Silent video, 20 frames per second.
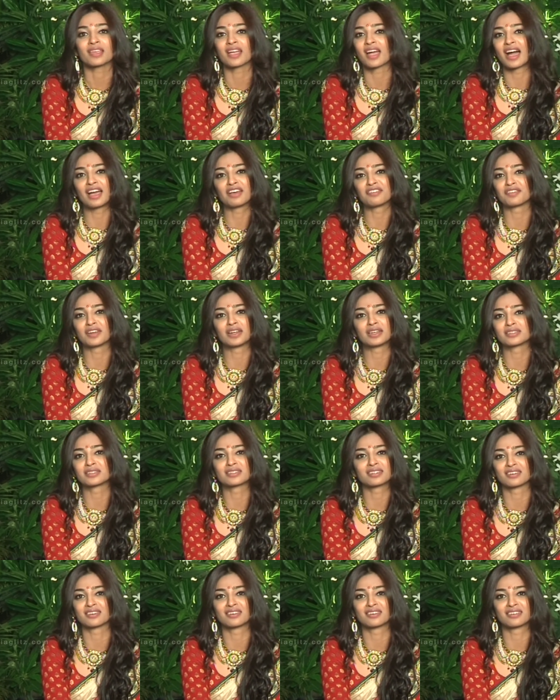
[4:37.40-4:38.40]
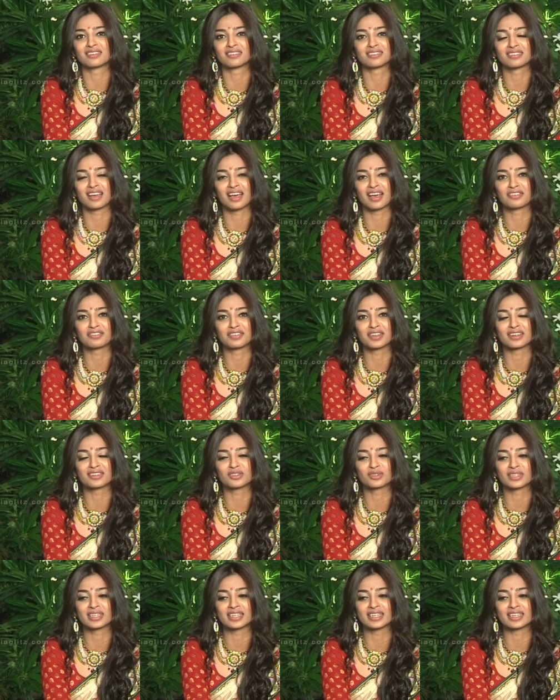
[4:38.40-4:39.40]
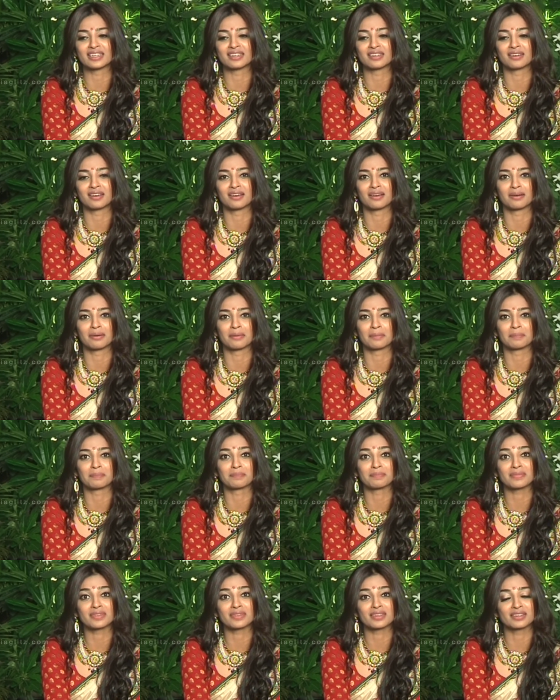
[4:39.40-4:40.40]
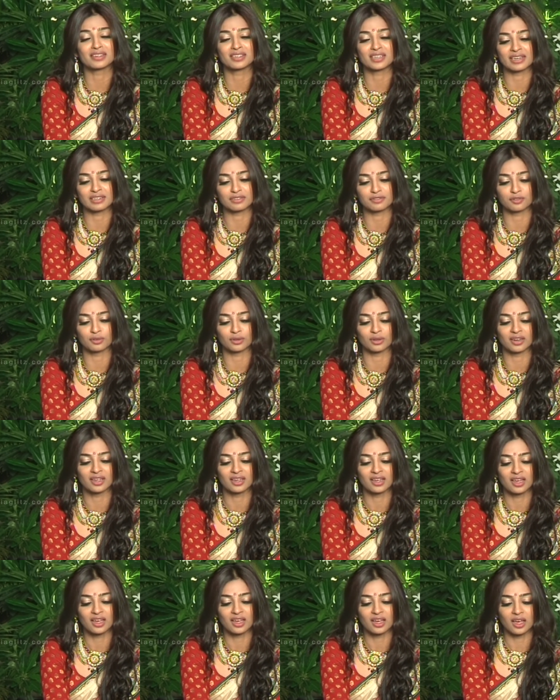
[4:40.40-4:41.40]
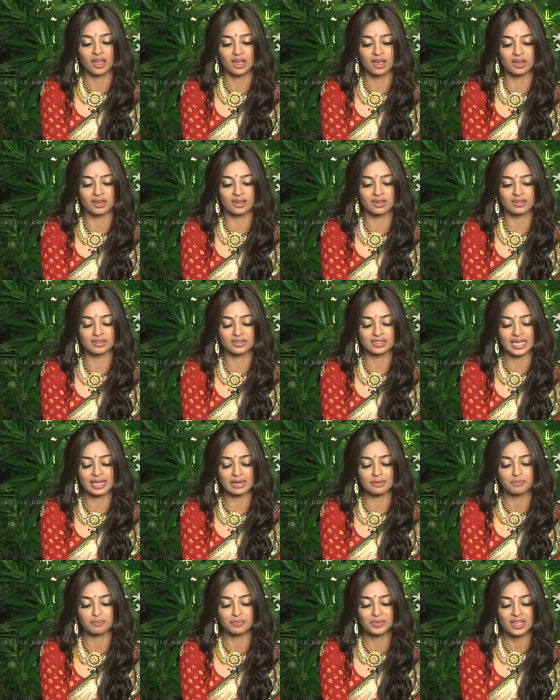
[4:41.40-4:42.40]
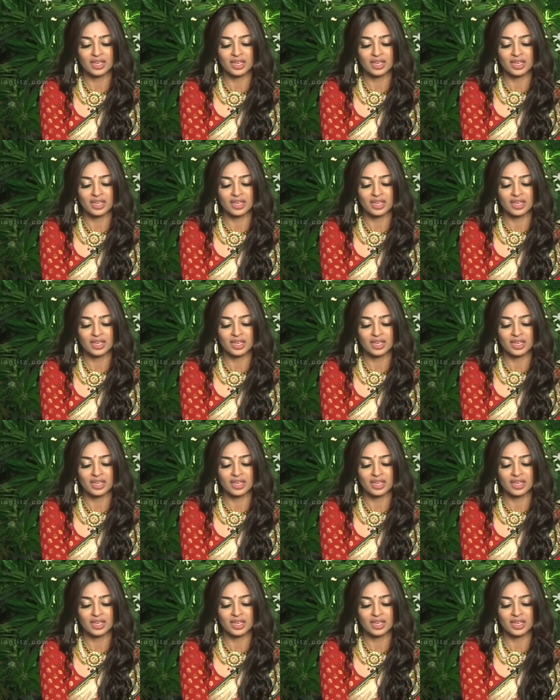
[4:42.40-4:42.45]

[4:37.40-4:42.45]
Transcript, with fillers: I felt uh, I felt really uh, grateful uh, again.